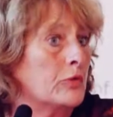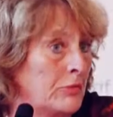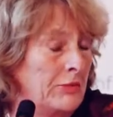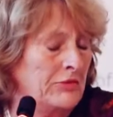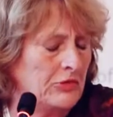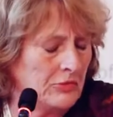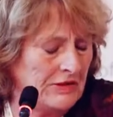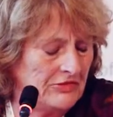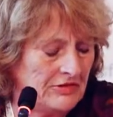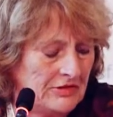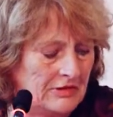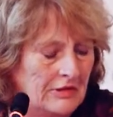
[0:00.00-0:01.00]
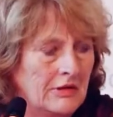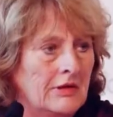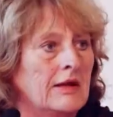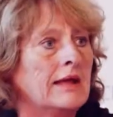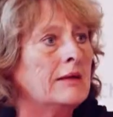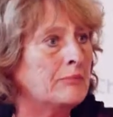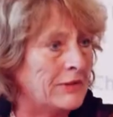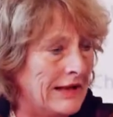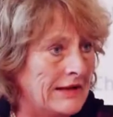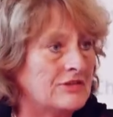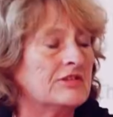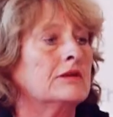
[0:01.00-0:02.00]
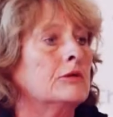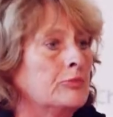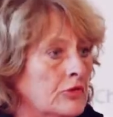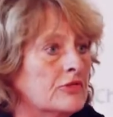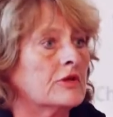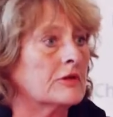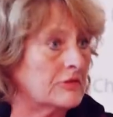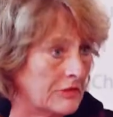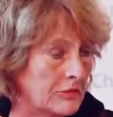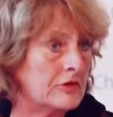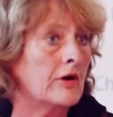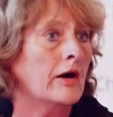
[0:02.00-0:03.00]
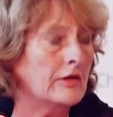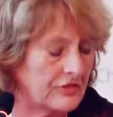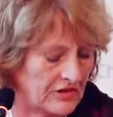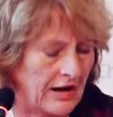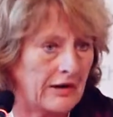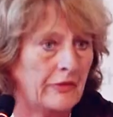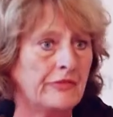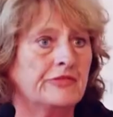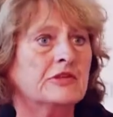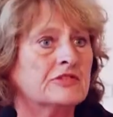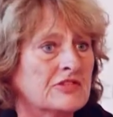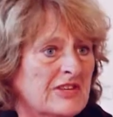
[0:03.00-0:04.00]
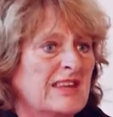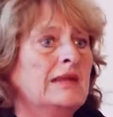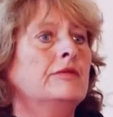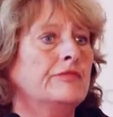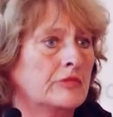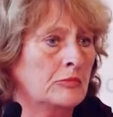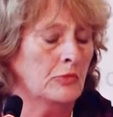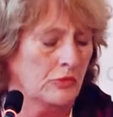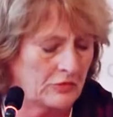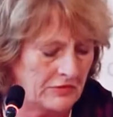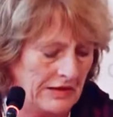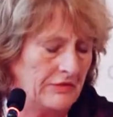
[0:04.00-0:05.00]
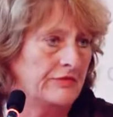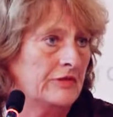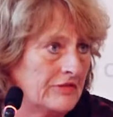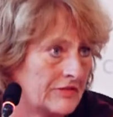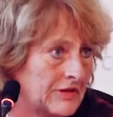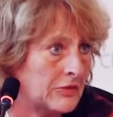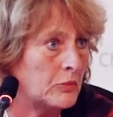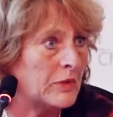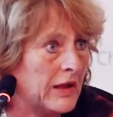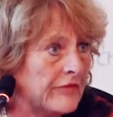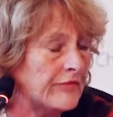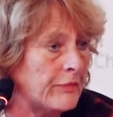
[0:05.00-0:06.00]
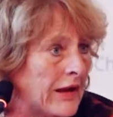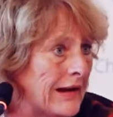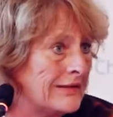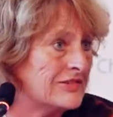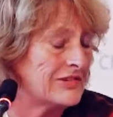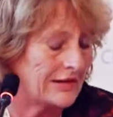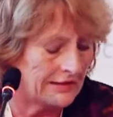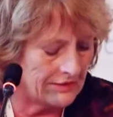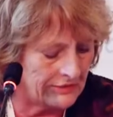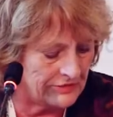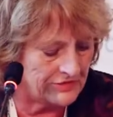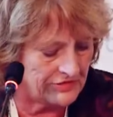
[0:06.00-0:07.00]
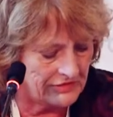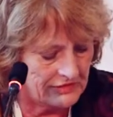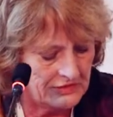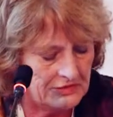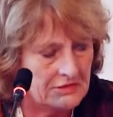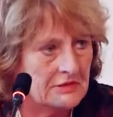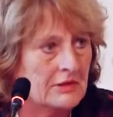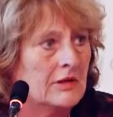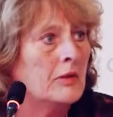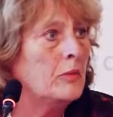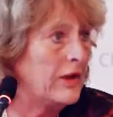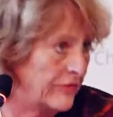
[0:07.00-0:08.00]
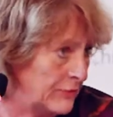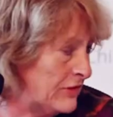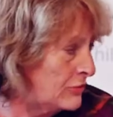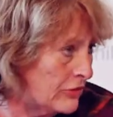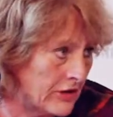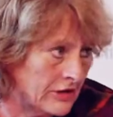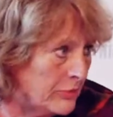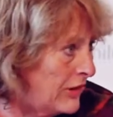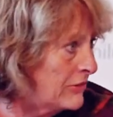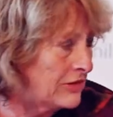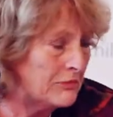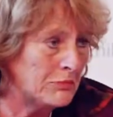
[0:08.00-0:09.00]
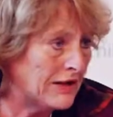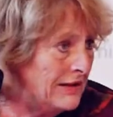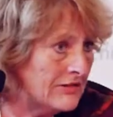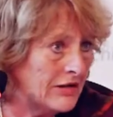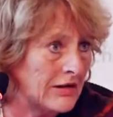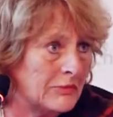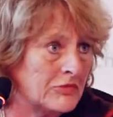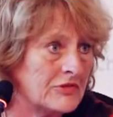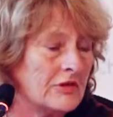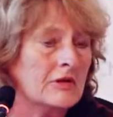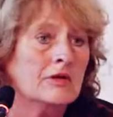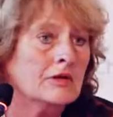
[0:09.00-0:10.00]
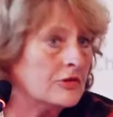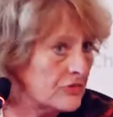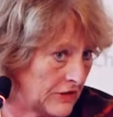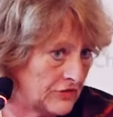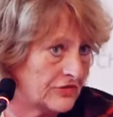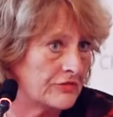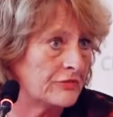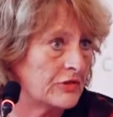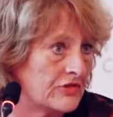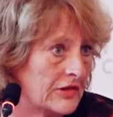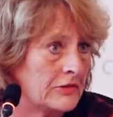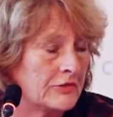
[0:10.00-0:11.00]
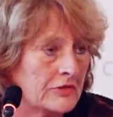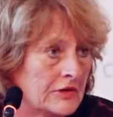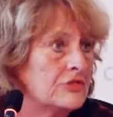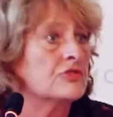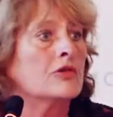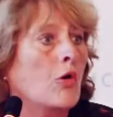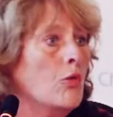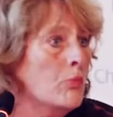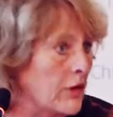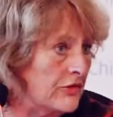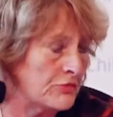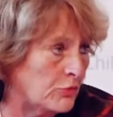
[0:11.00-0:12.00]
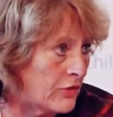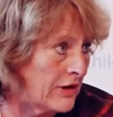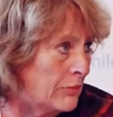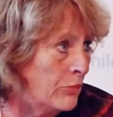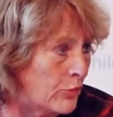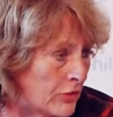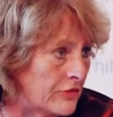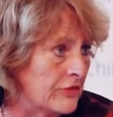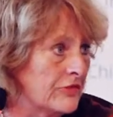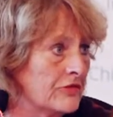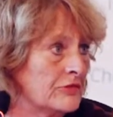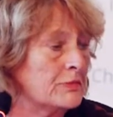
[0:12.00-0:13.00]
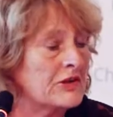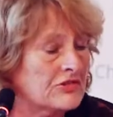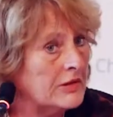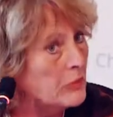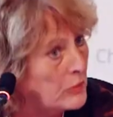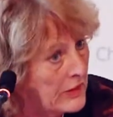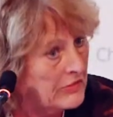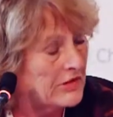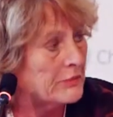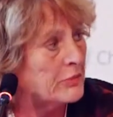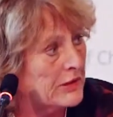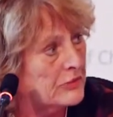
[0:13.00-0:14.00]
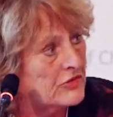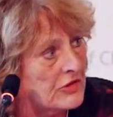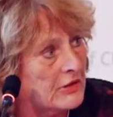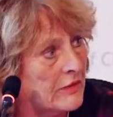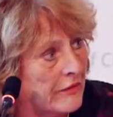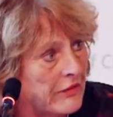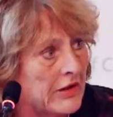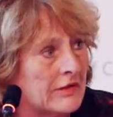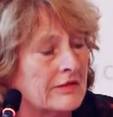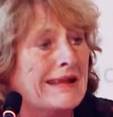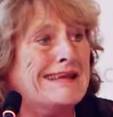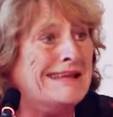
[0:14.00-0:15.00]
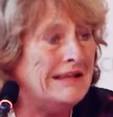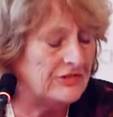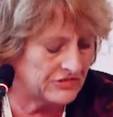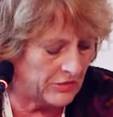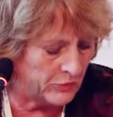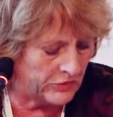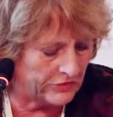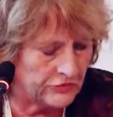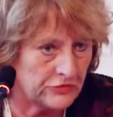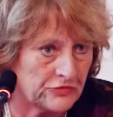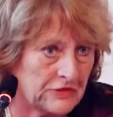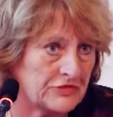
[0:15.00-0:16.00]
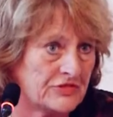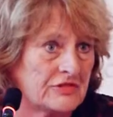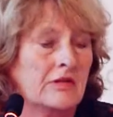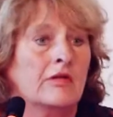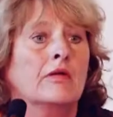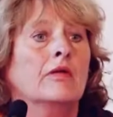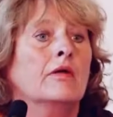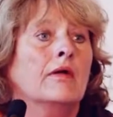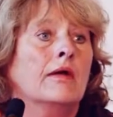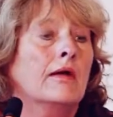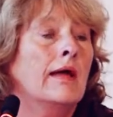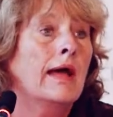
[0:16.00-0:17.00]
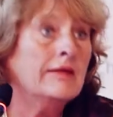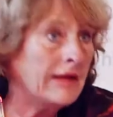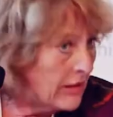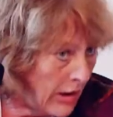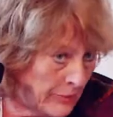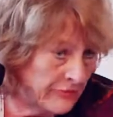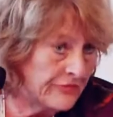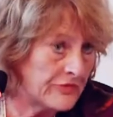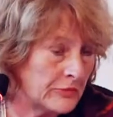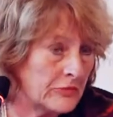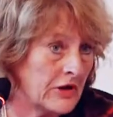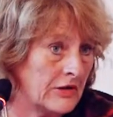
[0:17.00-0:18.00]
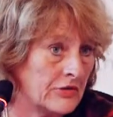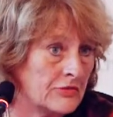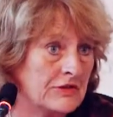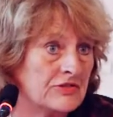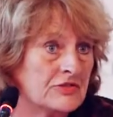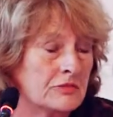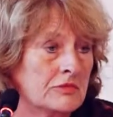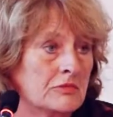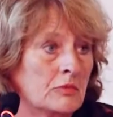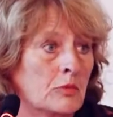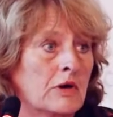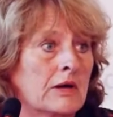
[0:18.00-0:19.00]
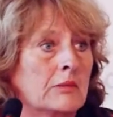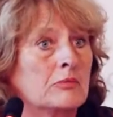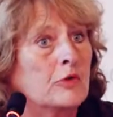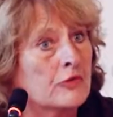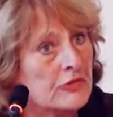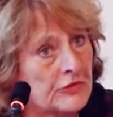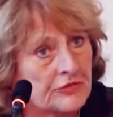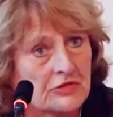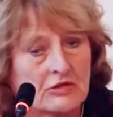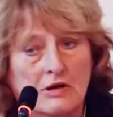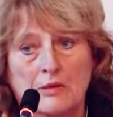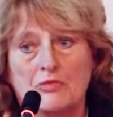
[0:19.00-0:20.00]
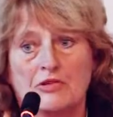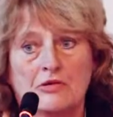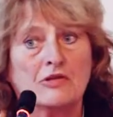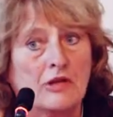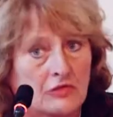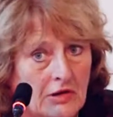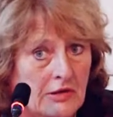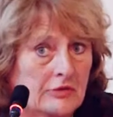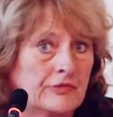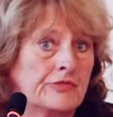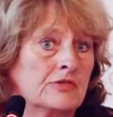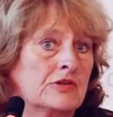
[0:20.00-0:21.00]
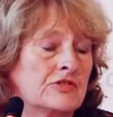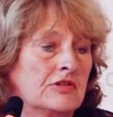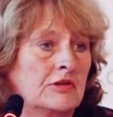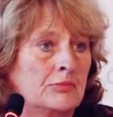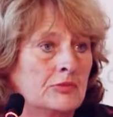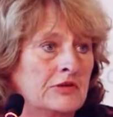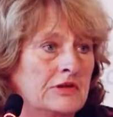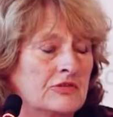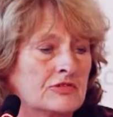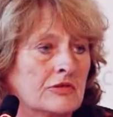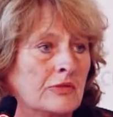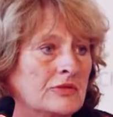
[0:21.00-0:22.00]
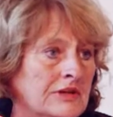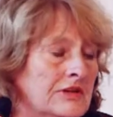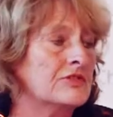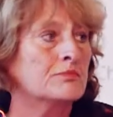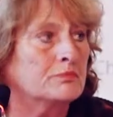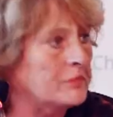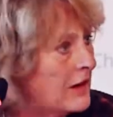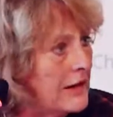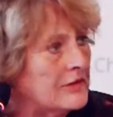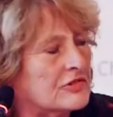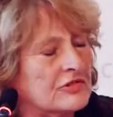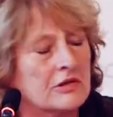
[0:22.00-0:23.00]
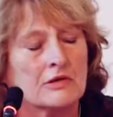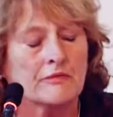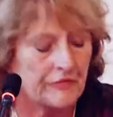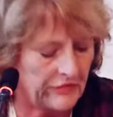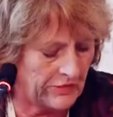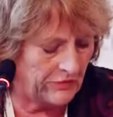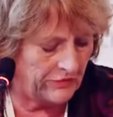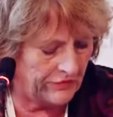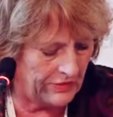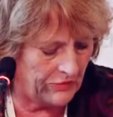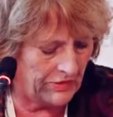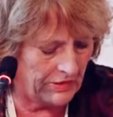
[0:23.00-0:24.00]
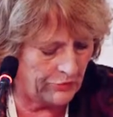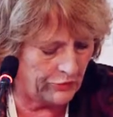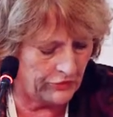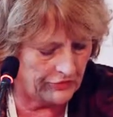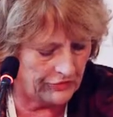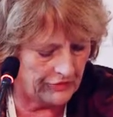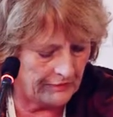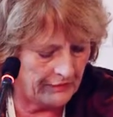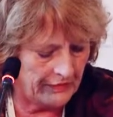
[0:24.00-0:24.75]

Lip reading: maybe 20 in place, and you put a young child, this is even more relevant that we have pilots like this. We have been talking about it many times. Trust for children is so much more important, especially when their parents are not there. They need someone to trust. And they come from countries where most of the times there's not a lot of trust in the police. So these pilots are very, very important.